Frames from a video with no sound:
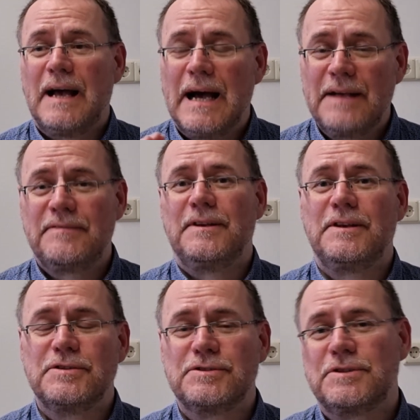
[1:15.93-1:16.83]
I think
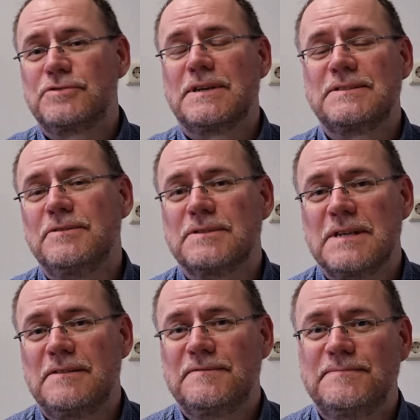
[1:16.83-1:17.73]
you should trust
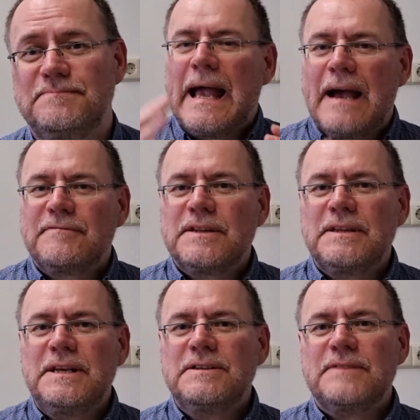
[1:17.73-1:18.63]
yourself. After
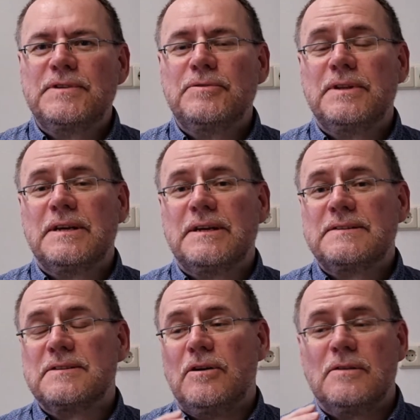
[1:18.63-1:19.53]
the interview,
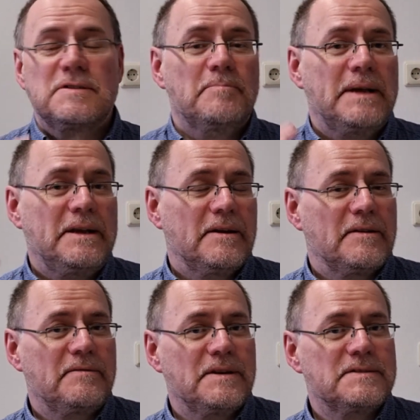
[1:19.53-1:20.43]
there's also many
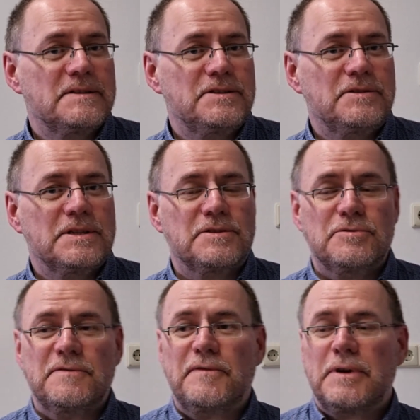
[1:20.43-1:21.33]
other things that you can
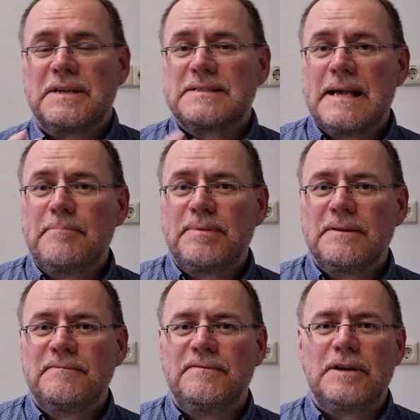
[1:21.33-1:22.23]
do. For
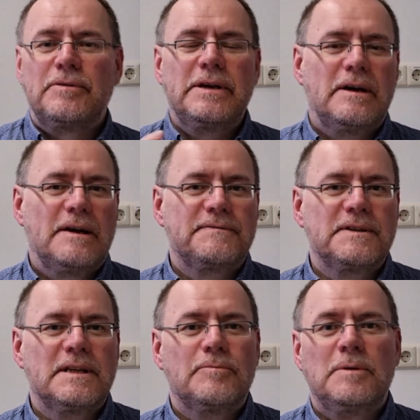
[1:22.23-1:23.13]
example, very
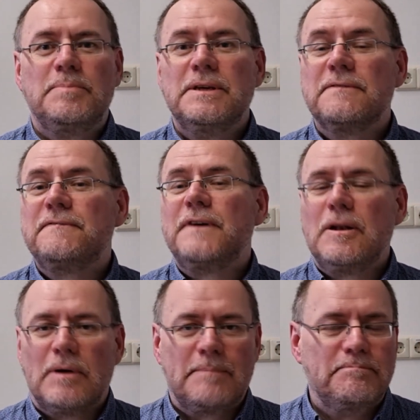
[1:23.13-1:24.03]
often there will be a
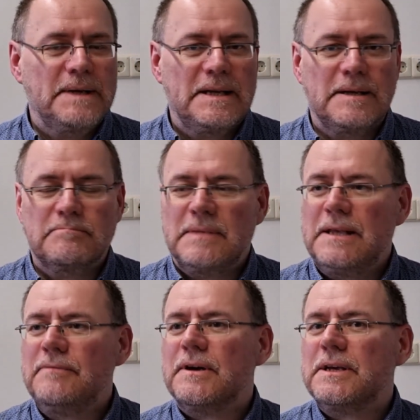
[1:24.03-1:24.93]
follow-up meeting,
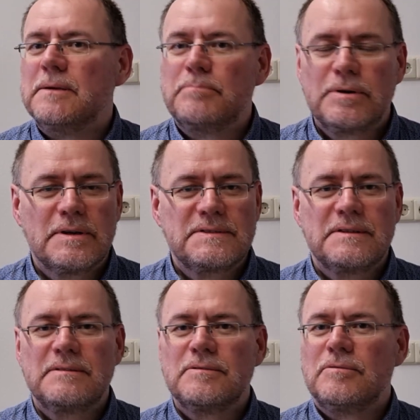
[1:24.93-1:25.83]
either in
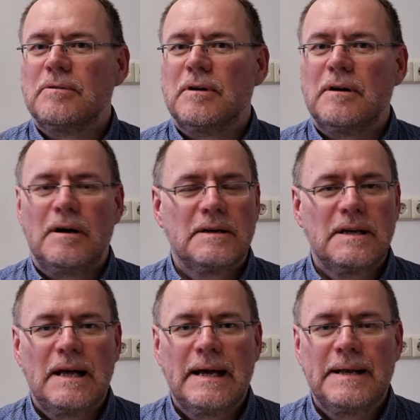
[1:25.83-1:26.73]
person or
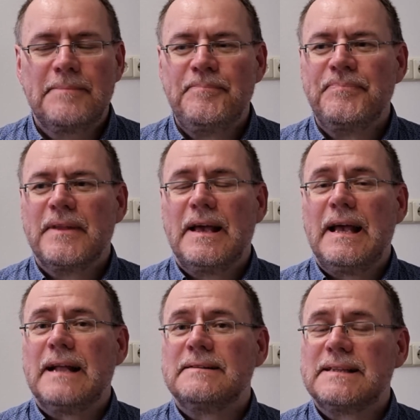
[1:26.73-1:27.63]
online,
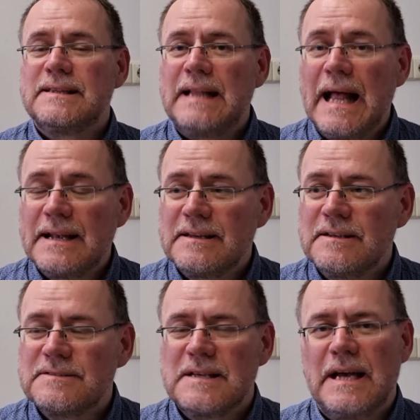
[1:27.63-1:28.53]
and that
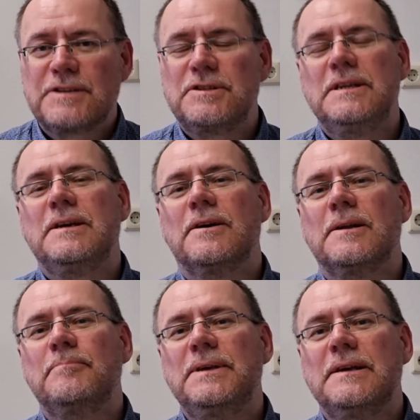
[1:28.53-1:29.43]
is actually going
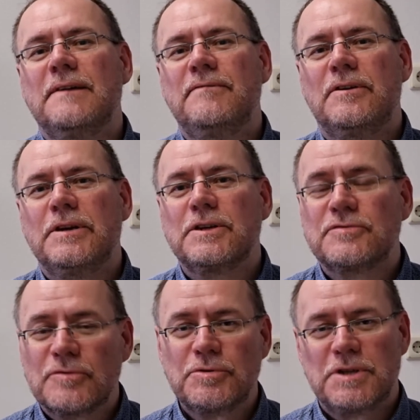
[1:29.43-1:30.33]
to be a very
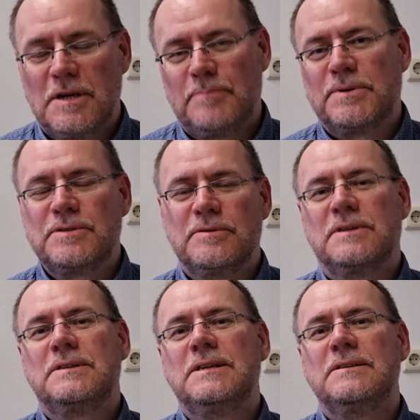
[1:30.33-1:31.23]
crucial
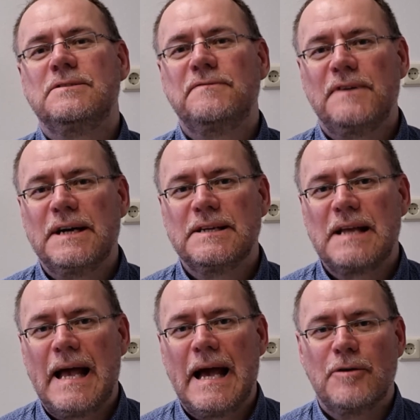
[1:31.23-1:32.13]
opportunity to find
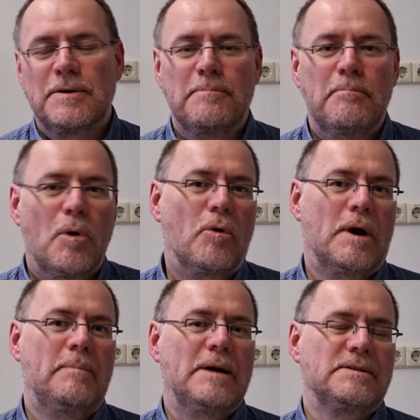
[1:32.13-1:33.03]
out more
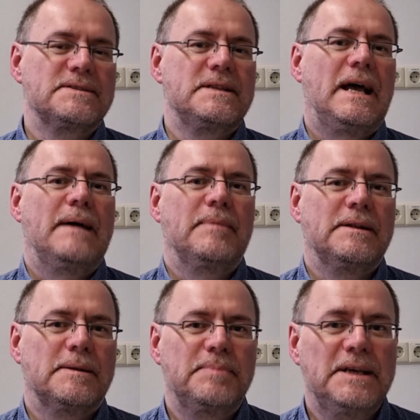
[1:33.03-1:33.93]
about this lab
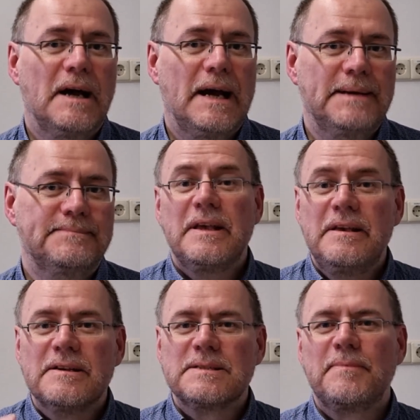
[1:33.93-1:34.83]
and the PI.
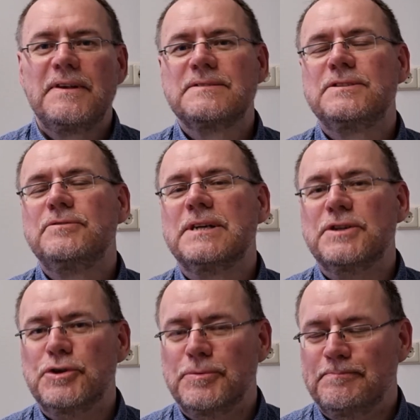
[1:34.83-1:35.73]
Here are some things that you can
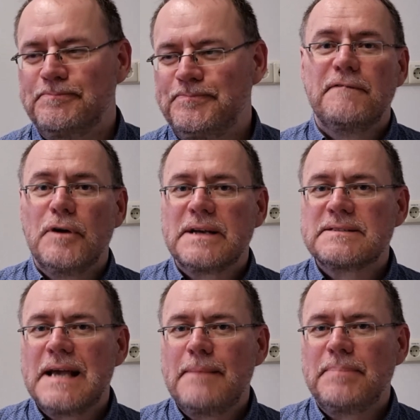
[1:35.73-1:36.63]
do. For
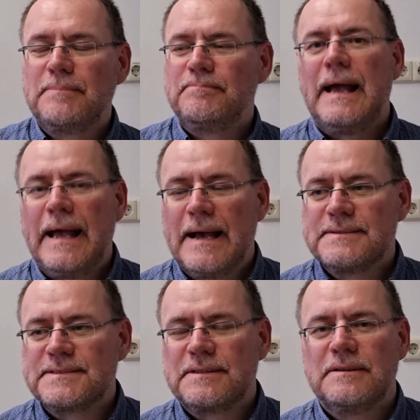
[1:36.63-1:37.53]
example,
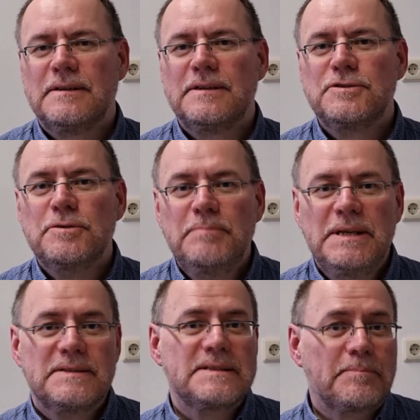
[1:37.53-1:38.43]
ask to
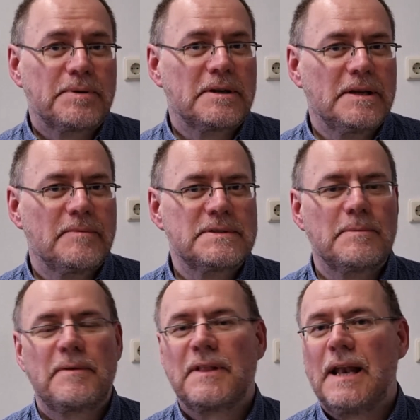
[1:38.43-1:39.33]
meet separately with some
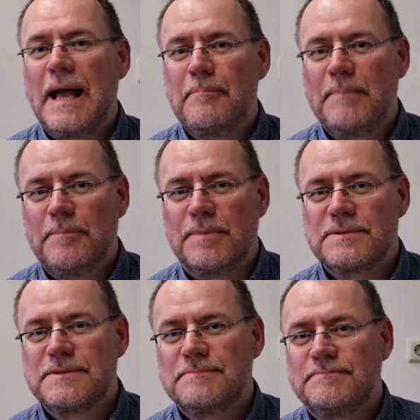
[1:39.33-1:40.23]
of the lab
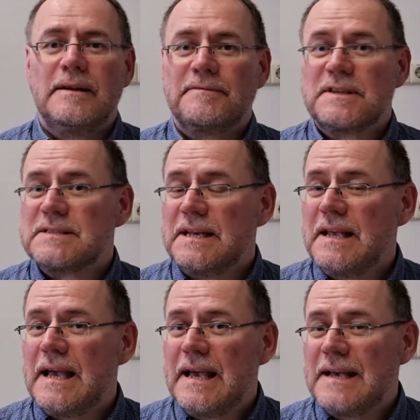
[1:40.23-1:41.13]
members. Now, if there's
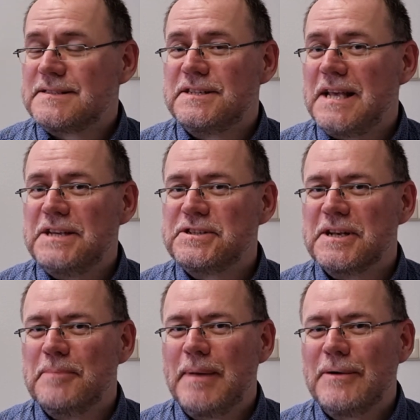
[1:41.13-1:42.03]
any
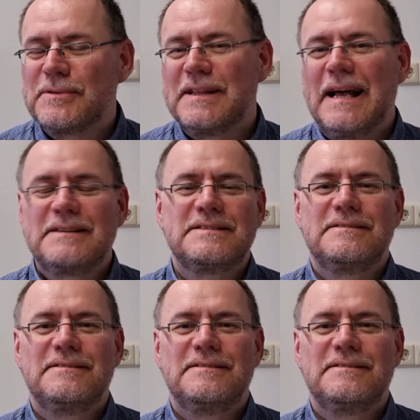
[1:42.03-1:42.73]
hesitation about that,